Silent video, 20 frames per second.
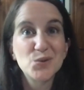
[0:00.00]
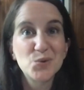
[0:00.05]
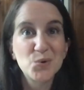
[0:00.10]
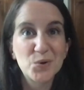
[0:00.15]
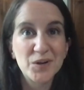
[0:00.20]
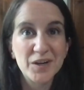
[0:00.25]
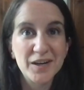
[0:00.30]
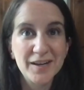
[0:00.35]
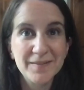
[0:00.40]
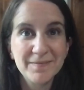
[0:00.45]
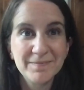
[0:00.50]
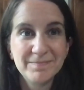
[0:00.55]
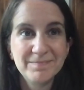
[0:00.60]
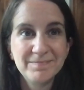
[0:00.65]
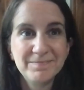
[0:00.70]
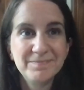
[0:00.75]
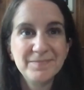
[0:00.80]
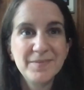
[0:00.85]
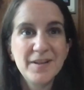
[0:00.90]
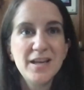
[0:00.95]
is full of
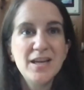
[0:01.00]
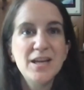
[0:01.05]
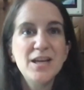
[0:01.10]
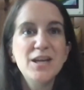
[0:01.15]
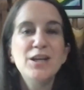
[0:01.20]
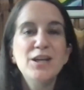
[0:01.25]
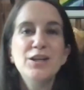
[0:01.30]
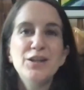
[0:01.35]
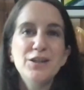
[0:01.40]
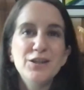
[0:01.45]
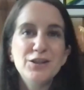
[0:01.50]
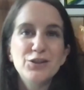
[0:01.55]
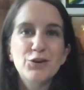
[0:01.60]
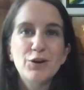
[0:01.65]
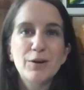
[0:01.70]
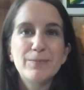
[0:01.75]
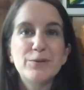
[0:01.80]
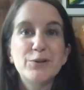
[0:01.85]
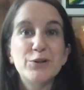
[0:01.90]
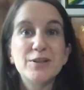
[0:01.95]
stories of our
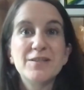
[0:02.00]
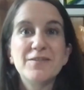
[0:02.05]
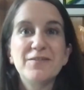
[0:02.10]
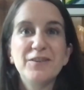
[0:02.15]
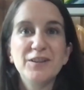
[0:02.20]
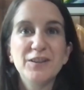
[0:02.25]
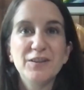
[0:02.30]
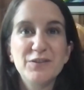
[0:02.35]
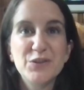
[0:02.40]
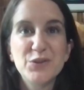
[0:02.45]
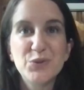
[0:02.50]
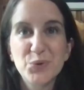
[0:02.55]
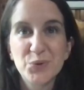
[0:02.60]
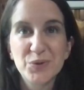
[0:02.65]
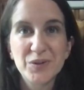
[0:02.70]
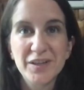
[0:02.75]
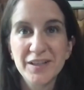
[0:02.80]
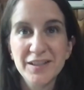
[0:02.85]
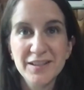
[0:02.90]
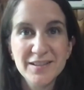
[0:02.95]
spiritual
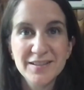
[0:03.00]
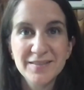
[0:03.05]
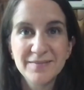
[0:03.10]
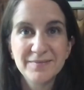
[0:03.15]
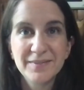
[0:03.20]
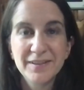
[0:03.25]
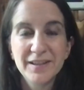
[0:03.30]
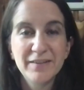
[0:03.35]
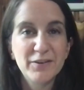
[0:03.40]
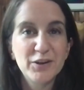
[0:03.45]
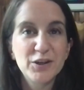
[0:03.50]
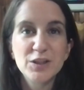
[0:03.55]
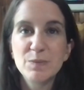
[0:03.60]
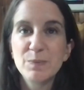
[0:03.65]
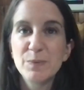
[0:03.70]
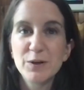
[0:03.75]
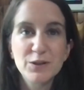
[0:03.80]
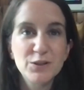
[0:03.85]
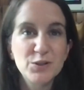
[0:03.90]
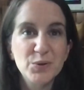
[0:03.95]
ancestors, both the
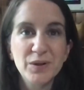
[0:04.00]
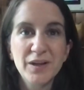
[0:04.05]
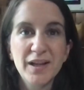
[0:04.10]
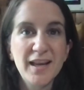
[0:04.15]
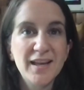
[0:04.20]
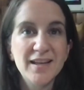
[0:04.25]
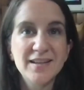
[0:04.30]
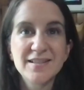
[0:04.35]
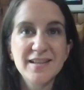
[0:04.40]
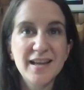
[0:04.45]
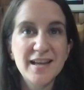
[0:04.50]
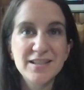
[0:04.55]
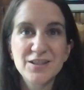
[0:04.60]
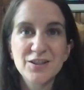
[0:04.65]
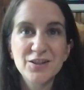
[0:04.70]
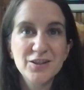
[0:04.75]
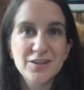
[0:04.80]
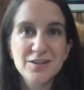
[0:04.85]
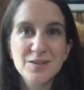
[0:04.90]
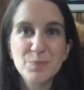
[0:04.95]
good
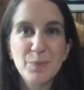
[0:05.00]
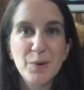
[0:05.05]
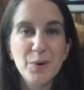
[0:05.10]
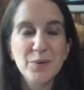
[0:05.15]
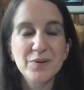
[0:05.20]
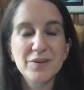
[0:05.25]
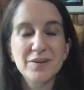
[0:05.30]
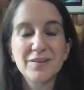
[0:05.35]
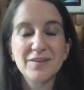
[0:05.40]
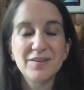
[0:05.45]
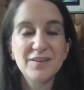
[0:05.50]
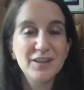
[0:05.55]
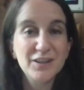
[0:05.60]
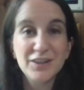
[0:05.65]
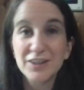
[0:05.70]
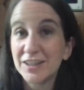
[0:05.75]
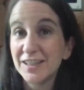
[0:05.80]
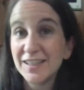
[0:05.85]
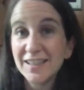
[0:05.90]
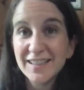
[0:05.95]
and the not so
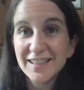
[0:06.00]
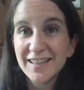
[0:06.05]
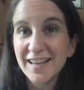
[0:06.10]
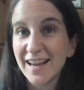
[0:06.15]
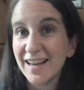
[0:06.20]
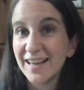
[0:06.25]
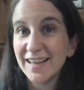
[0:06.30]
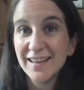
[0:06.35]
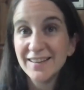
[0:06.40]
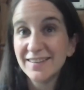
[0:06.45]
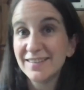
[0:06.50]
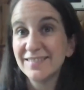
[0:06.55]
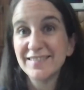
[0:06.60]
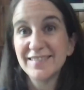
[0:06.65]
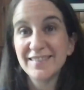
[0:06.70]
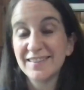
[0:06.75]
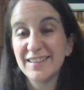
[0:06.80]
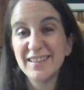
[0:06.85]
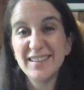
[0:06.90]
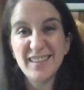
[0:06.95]
good.
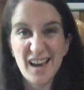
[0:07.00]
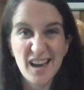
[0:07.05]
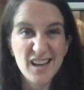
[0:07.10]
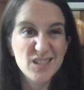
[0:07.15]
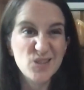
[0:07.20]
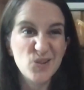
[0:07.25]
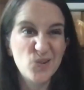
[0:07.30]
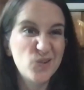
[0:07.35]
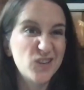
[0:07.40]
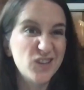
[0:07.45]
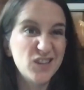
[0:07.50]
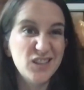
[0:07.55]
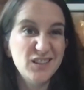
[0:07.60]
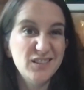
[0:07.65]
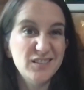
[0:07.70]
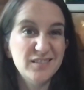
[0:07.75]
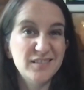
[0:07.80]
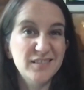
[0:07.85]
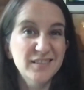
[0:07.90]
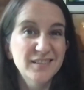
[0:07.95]
Hebrew scripture is what
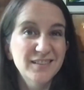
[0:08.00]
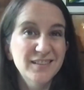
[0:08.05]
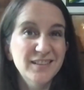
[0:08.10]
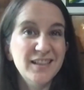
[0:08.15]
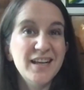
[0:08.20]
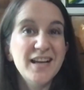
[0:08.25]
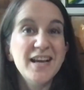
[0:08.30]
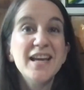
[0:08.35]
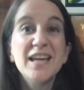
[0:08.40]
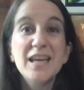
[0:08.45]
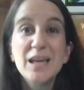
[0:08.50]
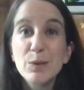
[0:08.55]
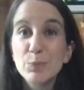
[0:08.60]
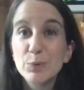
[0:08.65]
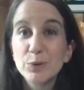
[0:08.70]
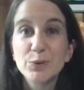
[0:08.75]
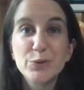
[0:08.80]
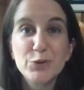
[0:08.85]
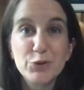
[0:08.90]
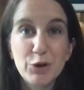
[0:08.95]
we sometimes call
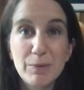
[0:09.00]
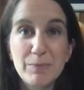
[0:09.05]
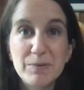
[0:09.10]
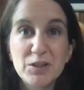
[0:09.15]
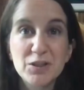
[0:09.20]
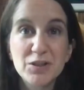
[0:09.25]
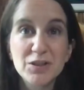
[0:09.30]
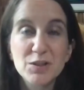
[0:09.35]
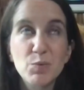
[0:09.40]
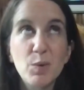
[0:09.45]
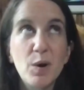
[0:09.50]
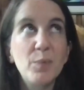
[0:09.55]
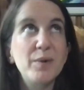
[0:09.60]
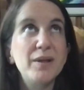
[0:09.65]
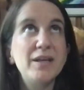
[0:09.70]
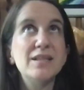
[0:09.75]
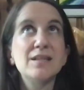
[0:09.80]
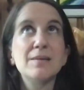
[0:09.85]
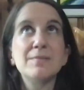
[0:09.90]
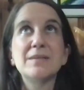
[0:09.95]
the Old
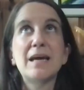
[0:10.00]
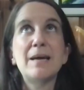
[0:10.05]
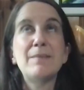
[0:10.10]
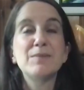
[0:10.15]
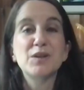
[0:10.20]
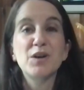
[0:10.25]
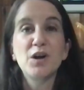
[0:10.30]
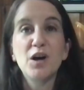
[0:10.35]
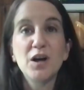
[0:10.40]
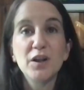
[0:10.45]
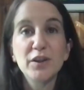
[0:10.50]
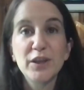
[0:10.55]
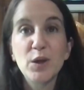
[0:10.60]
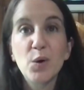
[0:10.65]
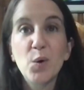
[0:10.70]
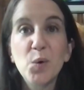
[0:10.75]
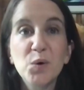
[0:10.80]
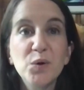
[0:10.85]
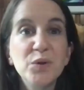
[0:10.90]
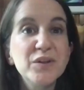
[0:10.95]
Testament, was passed
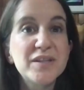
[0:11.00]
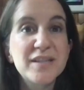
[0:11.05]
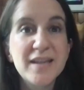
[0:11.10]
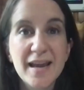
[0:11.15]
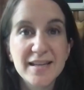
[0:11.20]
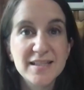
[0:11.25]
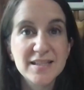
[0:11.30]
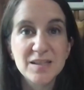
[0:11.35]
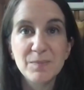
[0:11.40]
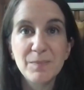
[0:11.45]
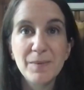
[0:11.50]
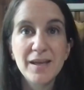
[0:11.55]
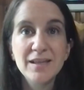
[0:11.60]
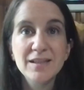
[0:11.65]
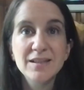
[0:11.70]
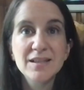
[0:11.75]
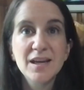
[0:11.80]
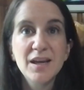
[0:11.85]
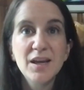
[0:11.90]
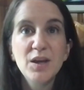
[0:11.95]
down by oral
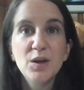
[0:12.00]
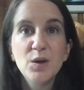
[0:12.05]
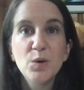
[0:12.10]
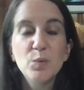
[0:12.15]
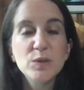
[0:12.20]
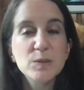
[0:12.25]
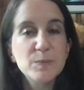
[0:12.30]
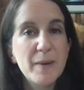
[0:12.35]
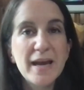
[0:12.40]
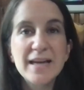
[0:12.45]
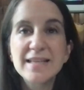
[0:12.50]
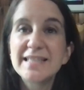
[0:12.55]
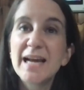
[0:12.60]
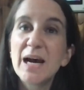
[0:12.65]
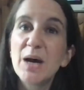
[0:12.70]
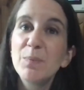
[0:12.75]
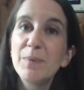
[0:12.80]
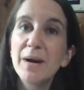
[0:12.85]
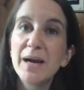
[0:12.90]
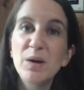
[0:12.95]
tradition and
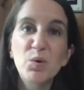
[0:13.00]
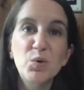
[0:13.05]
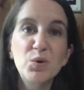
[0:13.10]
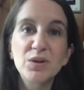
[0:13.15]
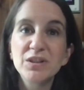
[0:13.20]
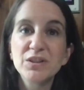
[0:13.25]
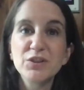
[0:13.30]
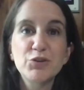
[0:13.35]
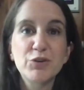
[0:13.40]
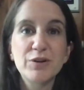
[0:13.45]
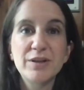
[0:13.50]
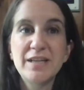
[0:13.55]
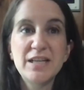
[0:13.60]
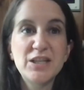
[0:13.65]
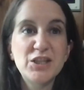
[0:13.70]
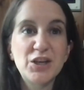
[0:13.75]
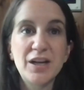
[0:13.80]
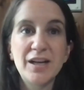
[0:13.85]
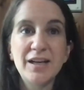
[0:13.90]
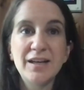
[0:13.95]
often weren't even
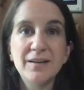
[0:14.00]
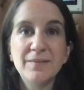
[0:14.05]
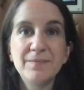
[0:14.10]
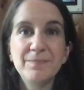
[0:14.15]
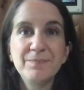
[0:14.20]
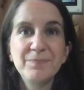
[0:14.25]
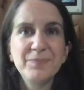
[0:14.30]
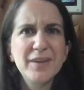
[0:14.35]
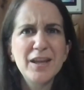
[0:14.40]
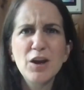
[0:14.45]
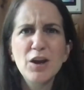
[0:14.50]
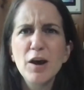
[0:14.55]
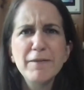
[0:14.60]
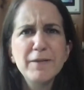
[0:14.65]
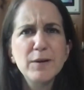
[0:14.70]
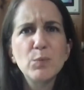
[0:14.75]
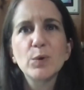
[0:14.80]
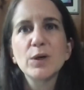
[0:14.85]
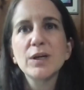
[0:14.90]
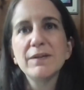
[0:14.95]
recorded for
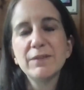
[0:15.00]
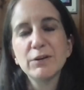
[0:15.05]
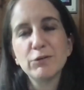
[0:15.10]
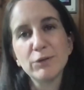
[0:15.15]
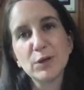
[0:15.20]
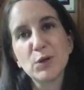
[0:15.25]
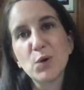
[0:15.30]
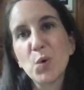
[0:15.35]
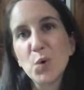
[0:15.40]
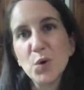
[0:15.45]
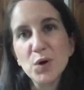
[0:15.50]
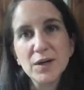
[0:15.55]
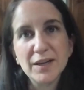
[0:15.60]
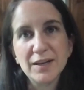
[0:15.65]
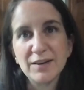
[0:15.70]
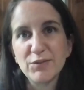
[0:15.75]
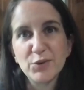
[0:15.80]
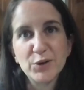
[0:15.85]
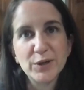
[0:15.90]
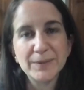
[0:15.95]
hundreds of
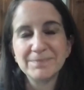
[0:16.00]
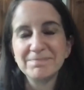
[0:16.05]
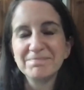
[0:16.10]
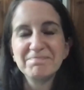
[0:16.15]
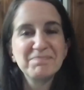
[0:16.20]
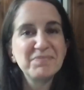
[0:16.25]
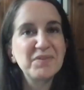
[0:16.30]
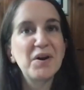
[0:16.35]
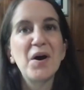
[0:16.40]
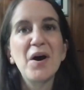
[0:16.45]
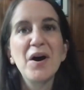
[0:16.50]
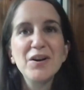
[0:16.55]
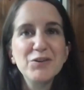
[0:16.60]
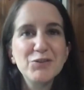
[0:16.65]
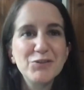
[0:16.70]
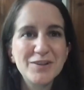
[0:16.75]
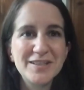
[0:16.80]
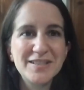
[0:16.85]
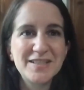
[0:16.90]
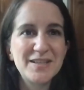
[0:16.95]
years.
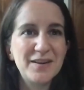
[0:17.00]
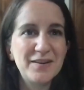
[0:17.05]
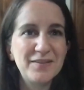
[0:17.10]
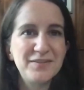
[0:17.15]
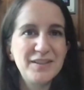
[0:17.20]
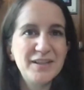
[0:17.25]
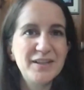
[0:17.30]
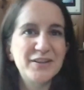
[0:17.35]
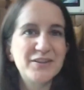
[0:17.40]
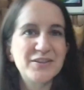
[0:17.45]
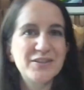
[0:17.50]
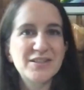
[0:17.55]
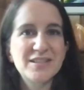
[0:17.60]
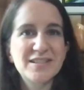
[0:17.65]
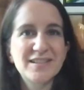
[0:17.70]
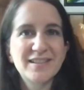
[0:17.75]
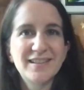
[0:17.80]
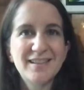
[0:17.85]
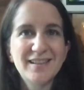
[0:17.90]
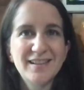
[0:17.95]
These stories were
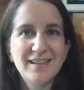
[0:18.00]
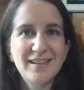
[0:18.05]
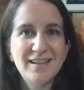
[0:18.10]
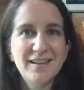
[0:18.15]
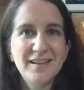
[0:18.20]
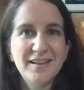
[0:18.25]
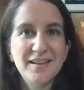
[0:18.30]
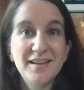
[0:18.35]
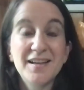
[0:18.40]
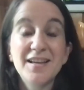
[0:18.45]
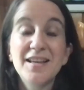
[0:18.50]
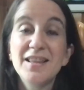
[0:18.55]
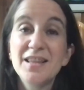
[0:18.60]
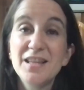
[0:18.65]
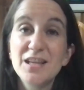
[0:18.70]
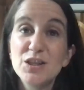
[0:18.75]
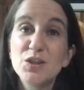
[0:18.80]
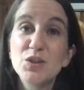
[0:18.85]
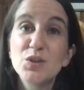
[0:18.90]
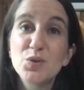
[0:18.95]
told
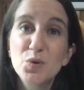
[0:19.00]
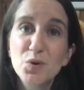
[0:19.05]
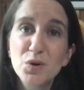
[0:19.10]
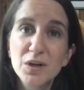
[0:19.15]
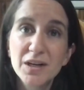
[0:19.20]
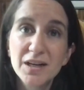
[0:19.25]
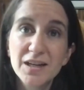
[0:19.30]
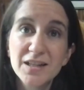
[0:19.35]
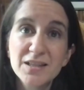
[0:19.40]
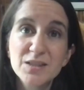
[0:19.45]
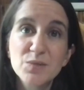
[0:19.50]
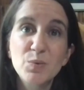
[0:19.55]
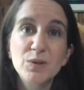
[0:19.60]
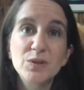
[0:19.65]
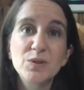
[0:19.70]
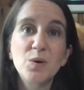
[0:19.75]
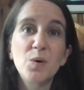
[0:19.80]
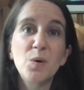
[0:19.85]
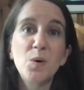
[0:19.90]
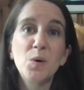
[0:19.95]

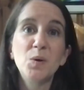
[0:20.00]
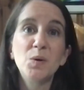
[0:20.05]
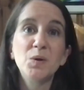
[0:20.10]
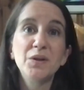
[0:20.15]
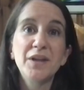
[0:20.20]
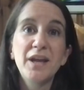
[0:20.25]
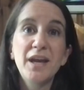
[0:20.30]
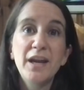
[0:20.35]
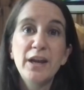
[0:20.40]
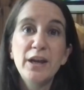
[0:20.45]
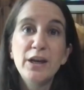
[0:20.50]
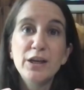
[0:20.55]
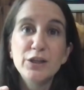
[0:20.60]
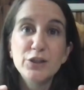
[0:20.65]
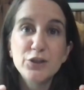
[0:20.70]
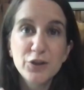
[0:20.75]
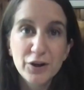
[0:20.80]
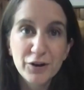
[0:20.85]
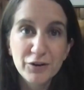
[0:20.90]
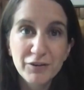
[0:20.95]
generation to
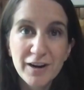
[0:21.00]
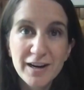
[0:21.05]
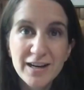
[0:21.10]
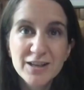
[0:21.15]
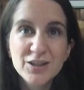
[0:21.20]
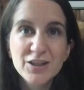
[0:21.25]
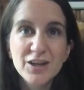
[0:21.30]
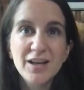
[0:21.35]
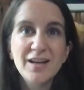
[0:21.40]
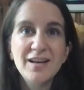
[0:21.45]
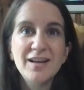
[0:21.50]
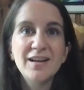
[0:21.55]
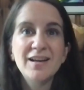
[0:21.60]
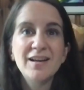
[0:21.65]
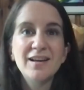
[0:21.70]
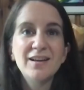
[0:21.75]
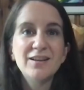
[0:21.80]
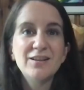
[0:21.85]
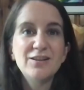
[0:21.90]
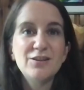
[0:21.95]
generation to
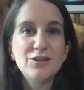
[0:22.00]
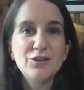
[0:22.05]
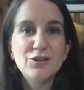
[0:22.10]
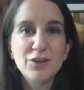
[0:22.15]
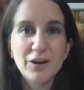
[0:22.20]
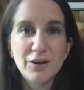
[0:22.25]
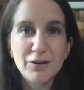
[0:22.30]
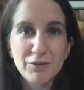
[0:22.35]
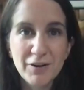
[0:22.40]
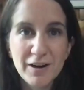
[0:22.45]
generation,